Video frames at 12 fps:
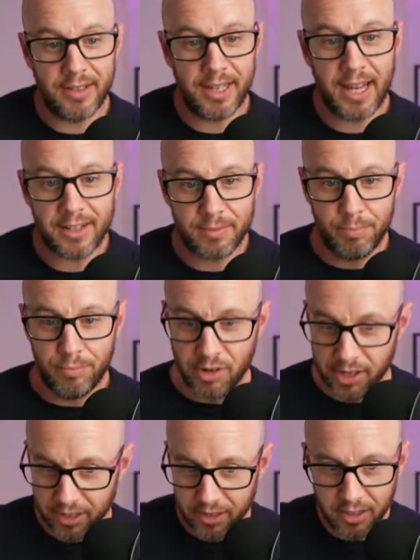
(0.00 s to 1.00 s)
That's
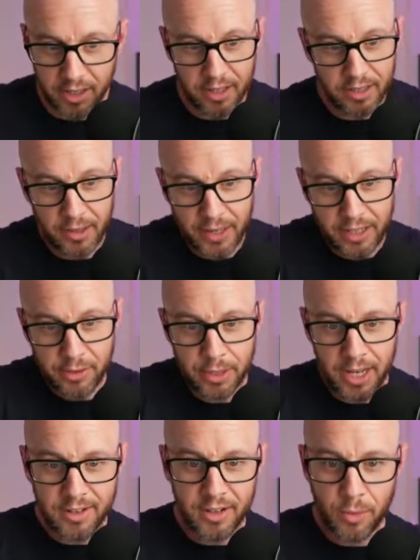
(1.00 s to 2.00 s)
brilliant, Johan. Do you want to
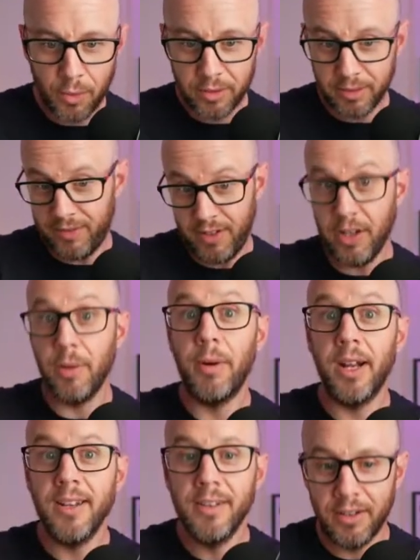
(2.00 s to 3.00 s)
let us know what, if you don't
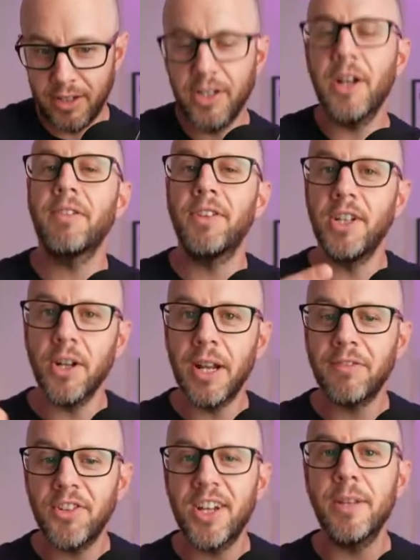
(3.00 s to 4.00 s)
mind, you don't have
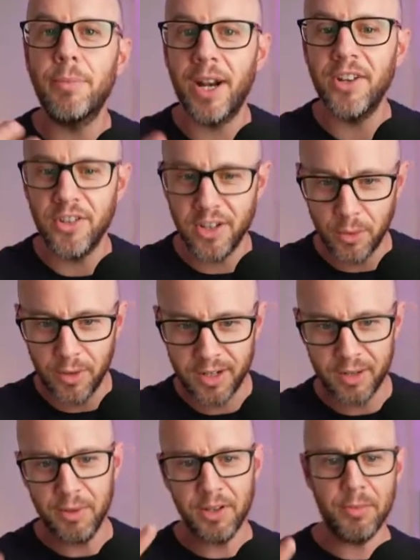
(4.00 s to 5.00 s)
to say the brands that you're
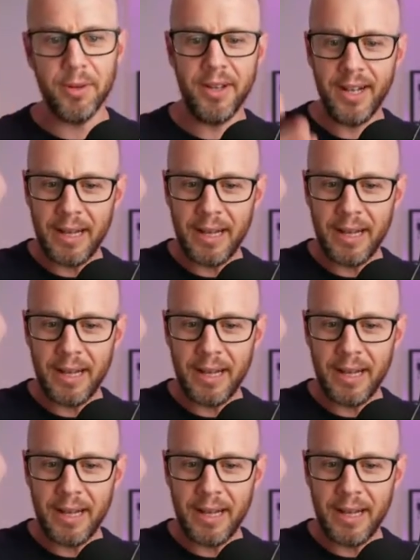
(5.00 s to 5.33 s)
working with, but